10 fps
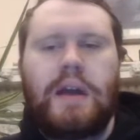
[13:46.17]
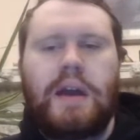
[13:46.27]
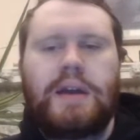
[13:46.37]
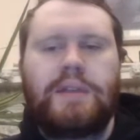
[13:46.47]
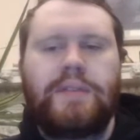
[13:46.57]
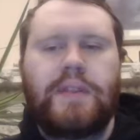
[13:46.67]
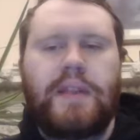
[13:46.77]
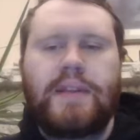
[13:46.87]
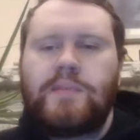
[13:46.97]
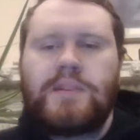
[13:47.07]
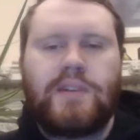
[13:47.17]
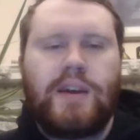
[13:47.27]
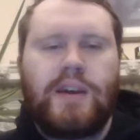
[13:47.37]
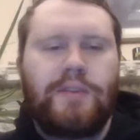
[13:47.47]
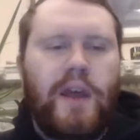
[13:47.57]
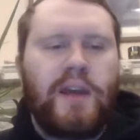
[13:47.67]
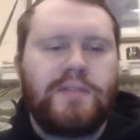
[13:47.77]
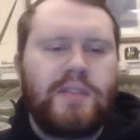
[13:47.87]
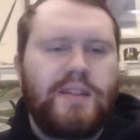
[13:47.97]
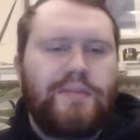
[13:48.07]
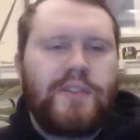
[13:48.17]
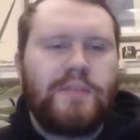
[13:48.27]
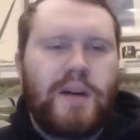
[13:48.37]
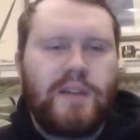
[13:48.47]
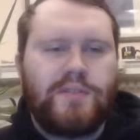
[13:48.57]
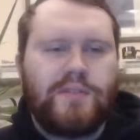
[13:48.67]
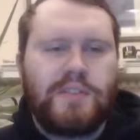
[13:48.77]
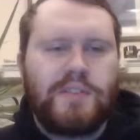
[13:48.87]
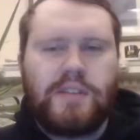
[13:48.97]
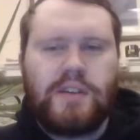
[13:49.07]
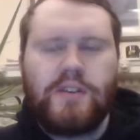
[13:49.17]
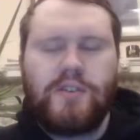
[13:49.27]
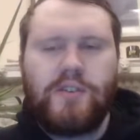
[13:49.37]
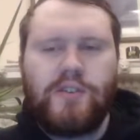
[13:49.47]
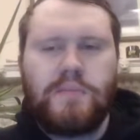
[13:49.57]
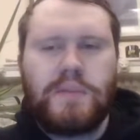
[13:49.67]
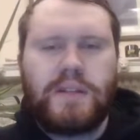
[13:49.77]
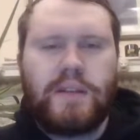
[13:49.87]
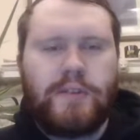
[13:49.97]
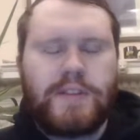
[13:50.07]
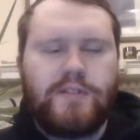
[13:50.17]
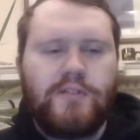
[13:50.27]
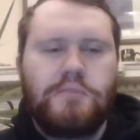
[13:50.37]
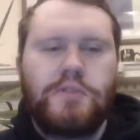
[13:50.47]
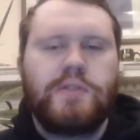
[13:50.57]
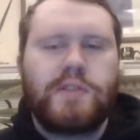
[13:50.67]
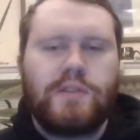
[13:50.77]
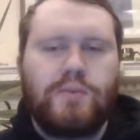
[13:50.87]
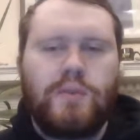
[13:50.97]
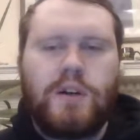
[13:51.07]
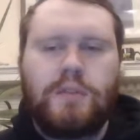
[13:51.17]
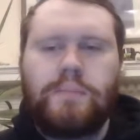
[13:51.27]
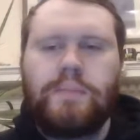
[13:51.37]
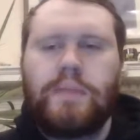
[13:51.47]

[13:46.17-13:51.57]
And that's basically how it ends. They defeat the monsters, and then they go home, and they rescue the mutants as well.